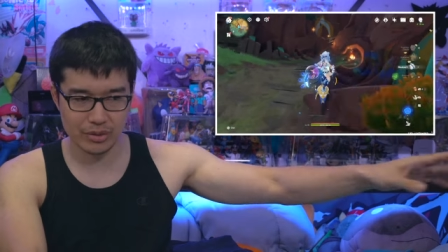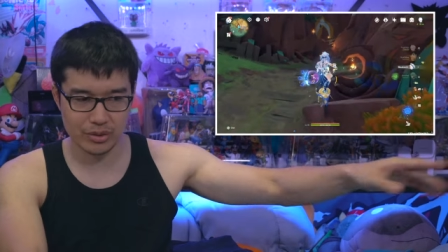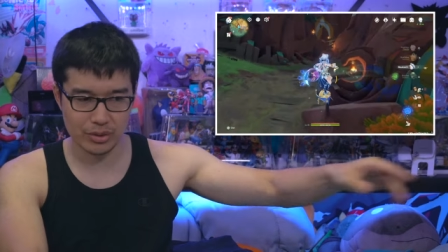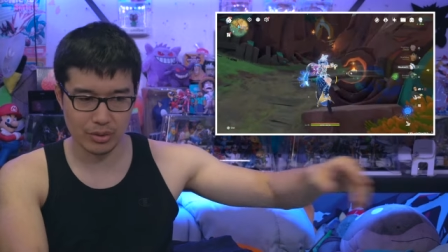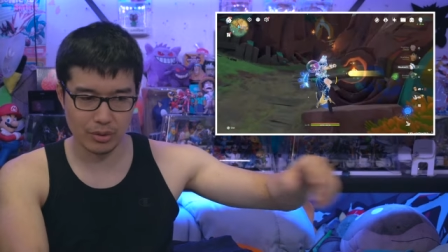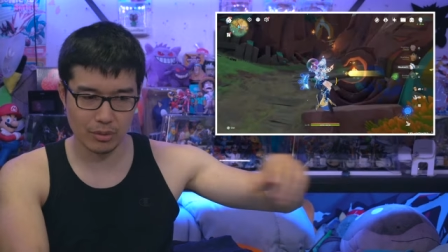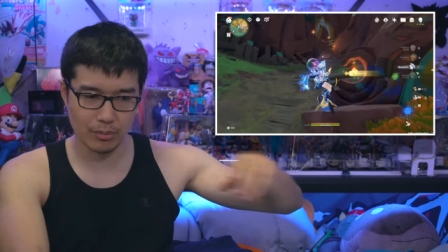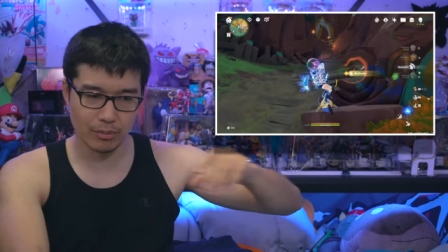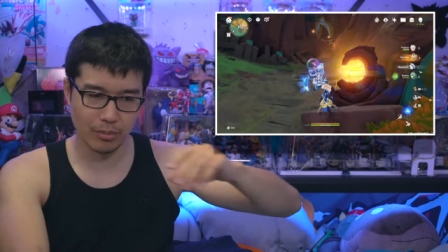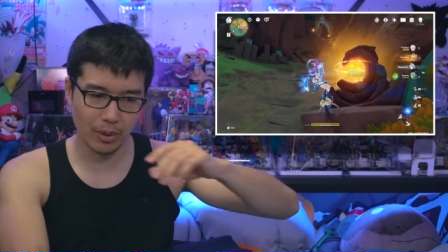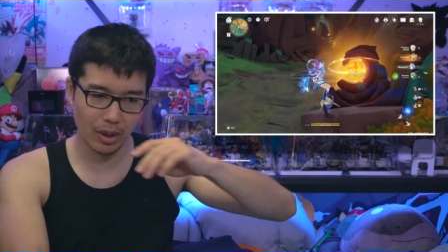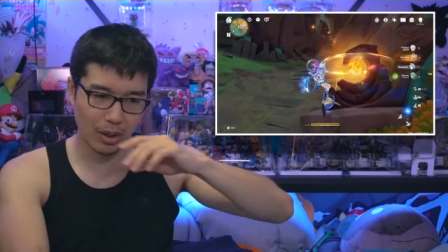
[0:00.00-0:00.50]
to
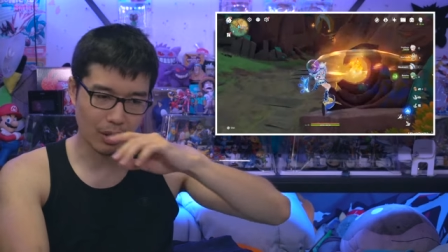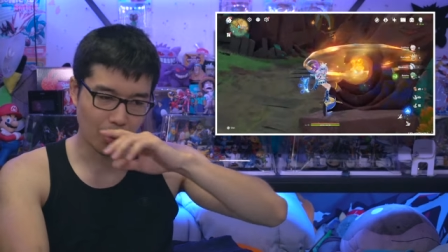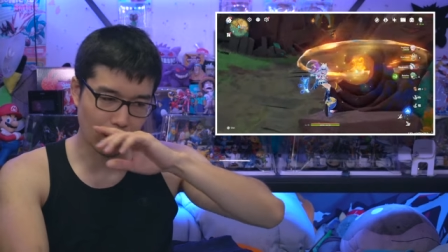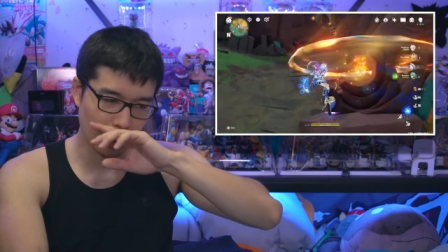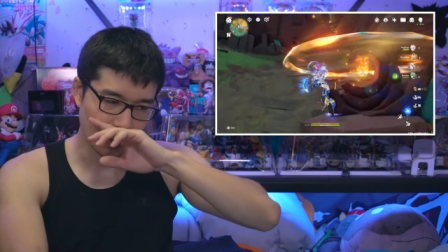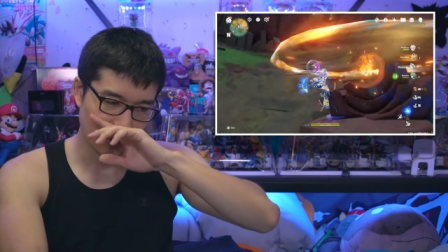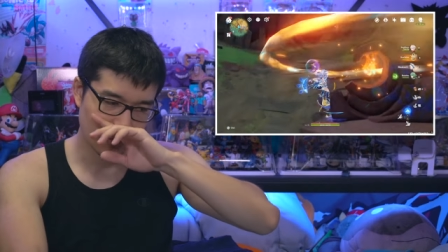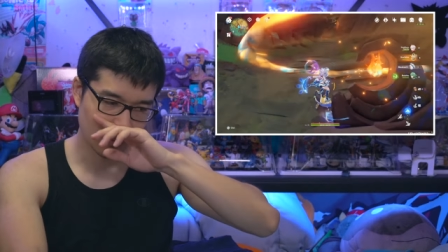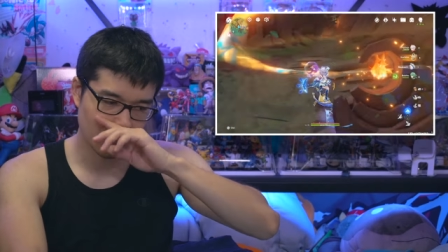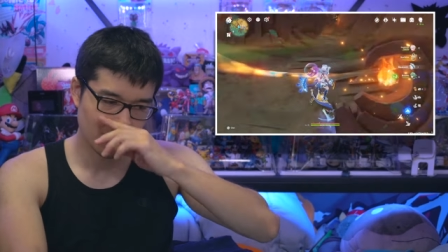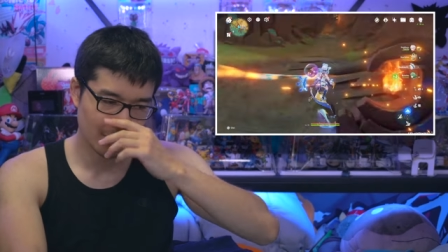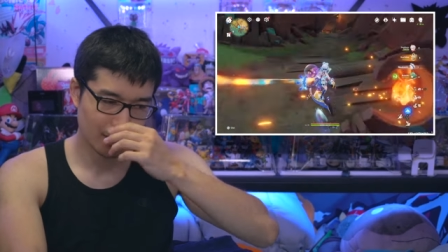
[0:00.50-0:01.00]
your
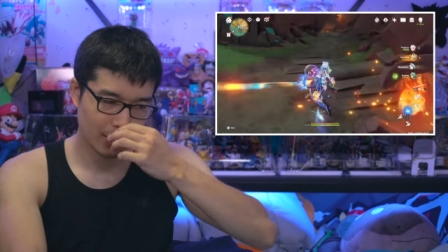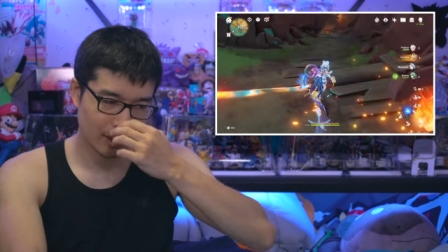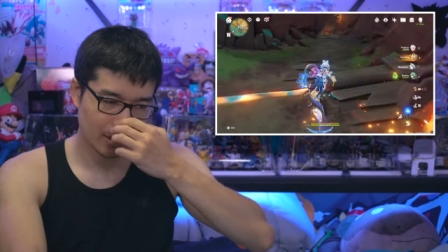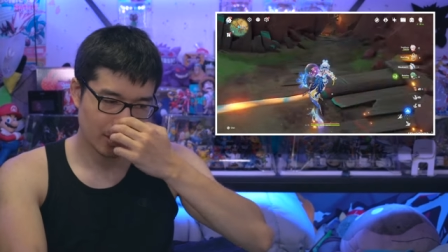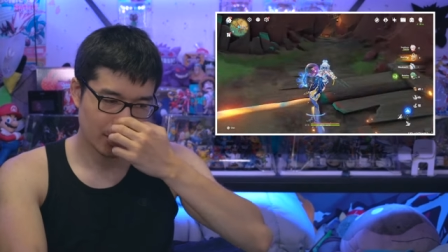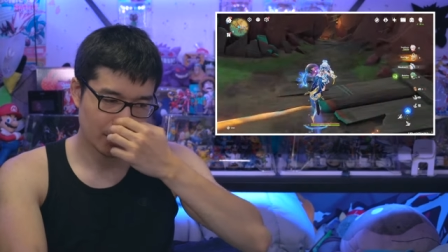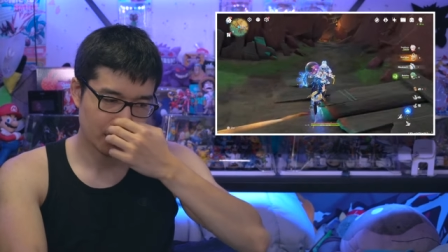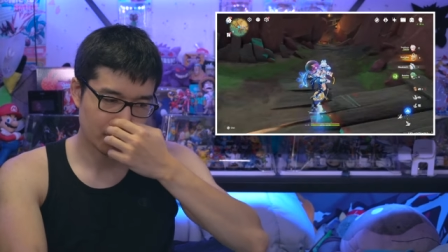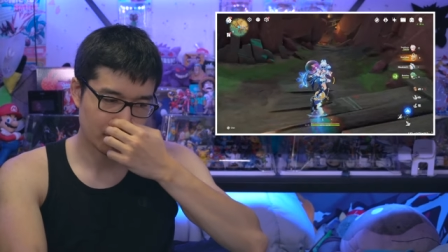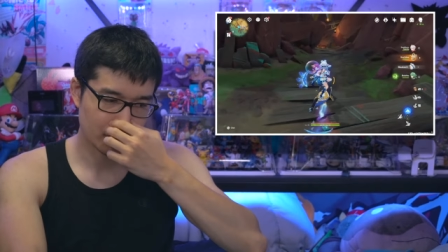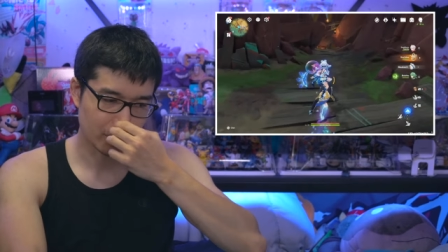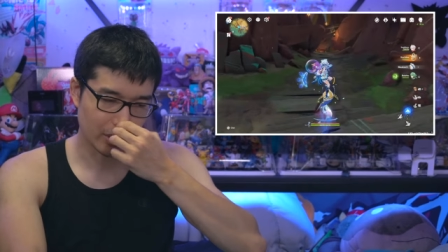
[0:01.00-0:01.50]
bar.
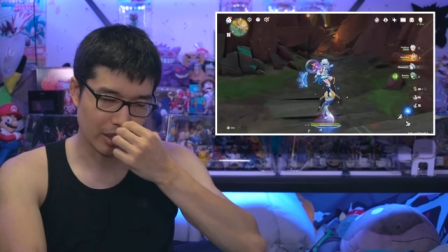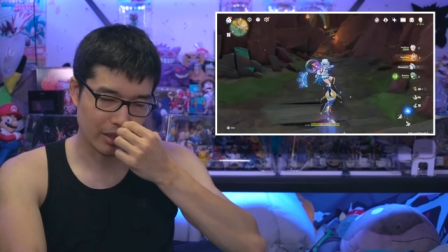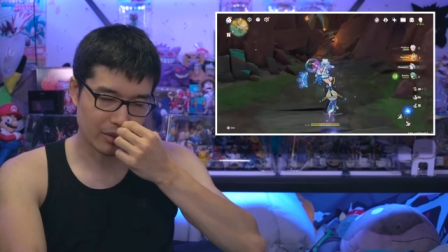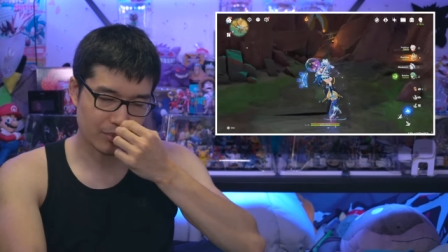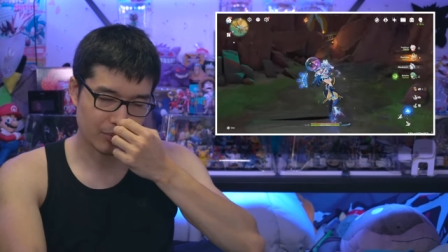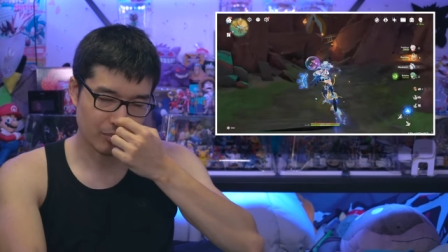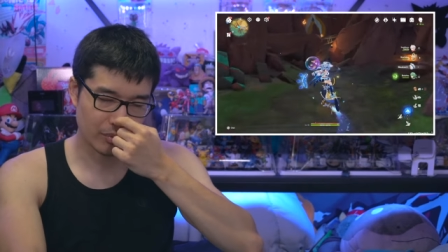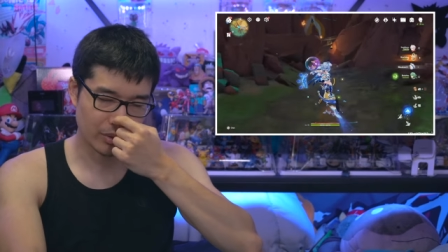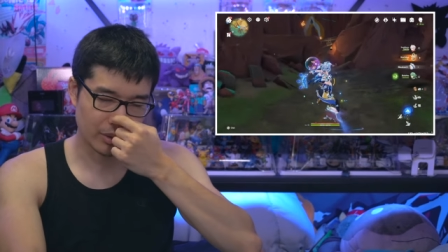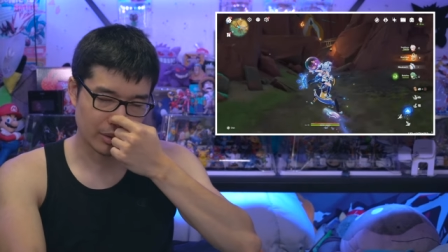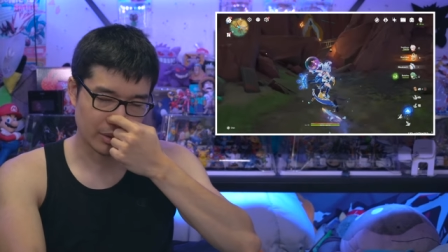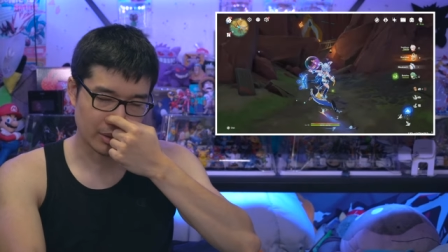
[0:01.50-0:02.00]
So that's
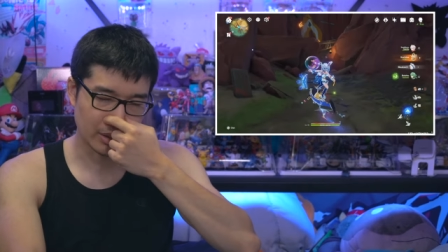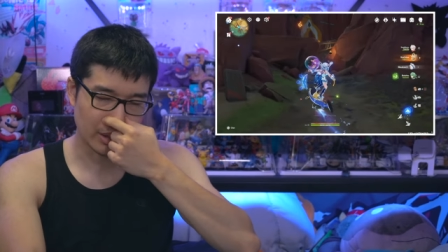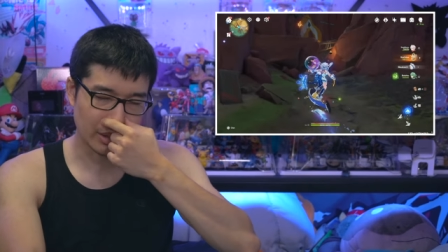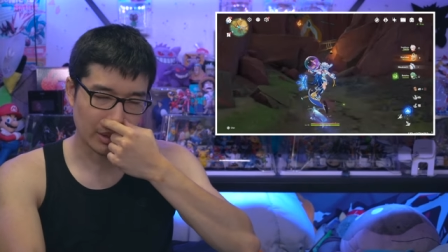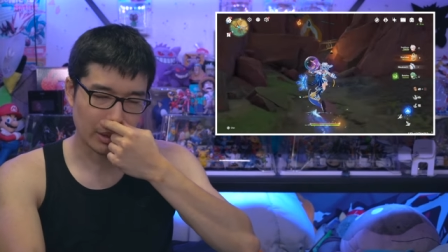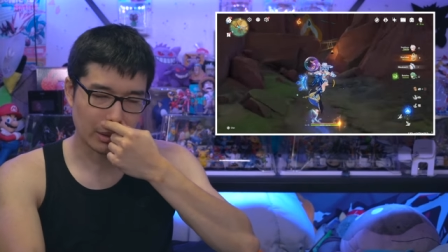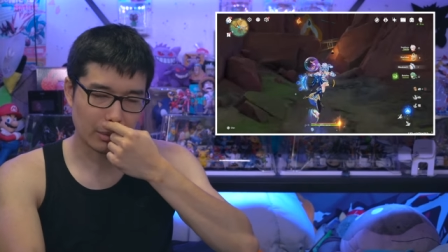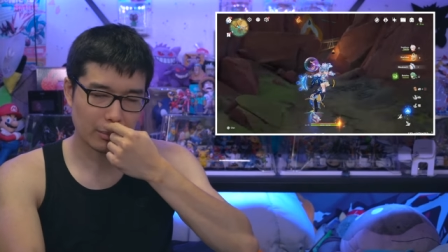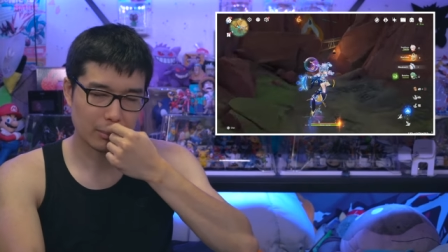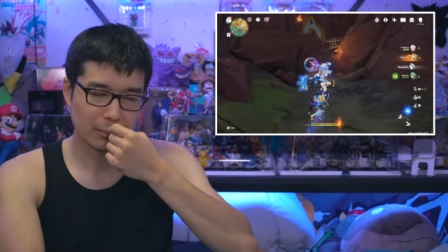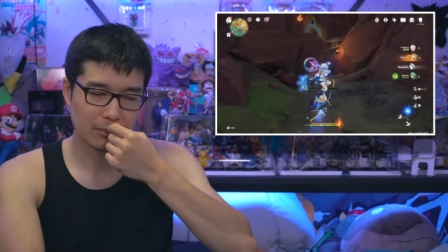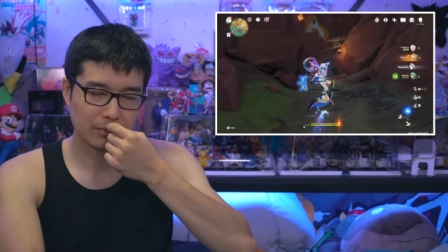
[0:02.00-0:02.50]
pretty
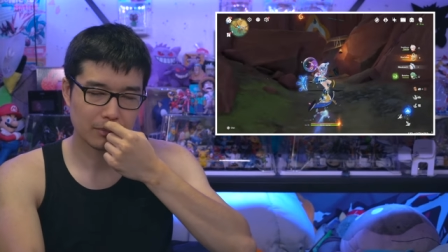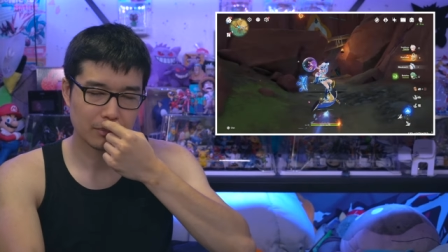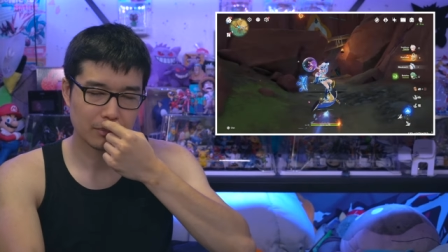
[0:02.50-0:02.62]
neat